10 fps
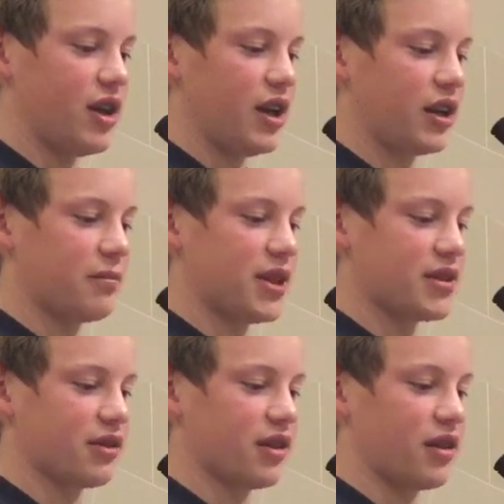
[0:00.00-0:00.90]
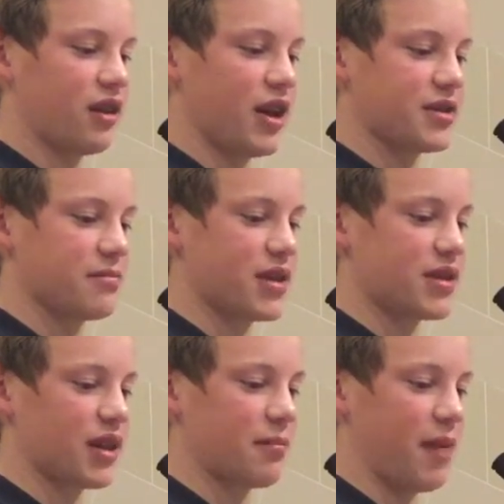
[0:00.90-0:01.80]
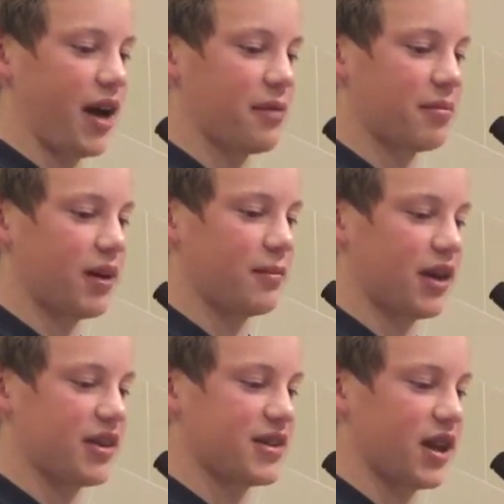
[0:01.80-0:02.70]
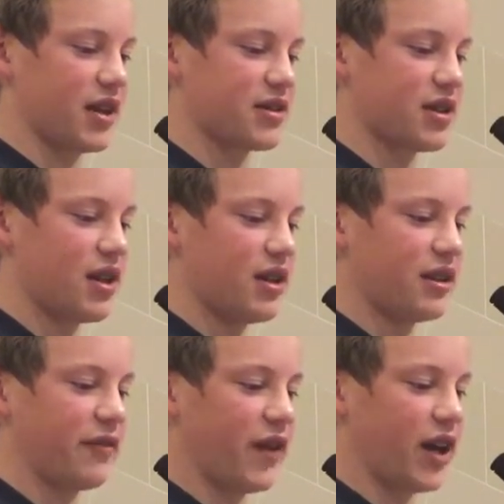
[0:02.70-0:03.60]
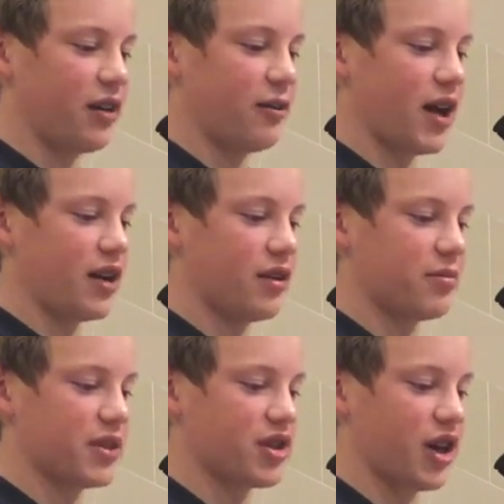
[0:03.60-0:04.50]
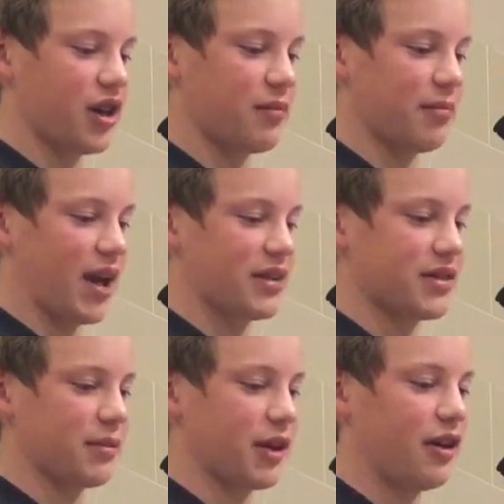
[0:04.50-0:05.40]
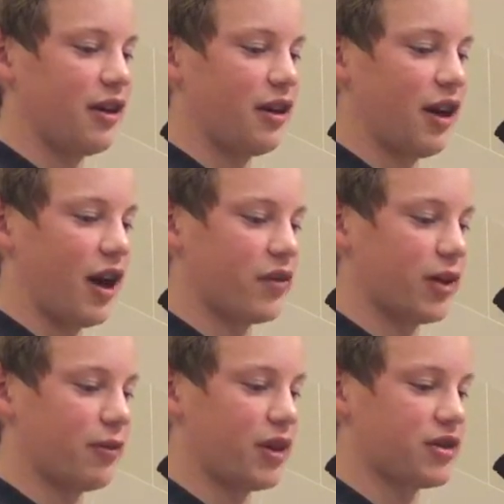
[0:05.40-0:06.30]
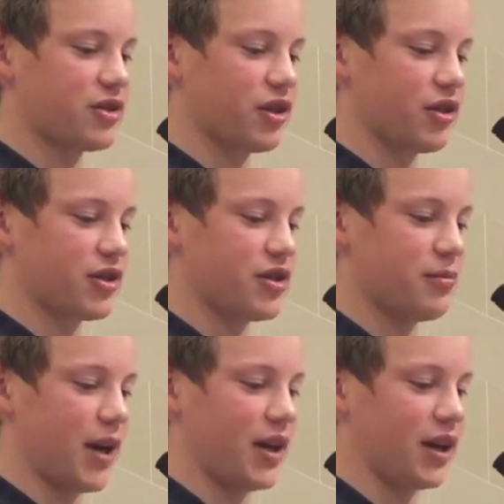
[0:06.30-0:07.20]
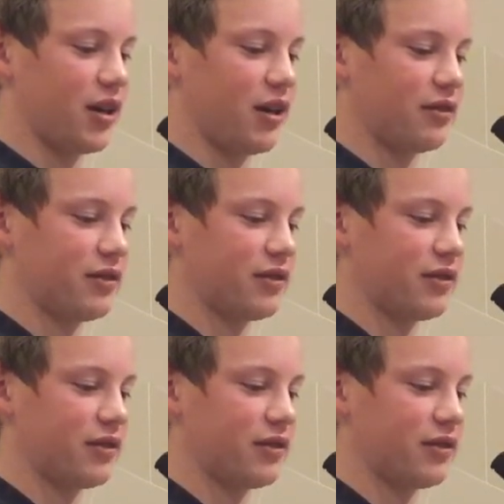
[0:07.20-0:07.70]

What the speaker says: It could be as little as missing a math problem on a test, the final wide open shot in basketball, or having one stroke too many in golf.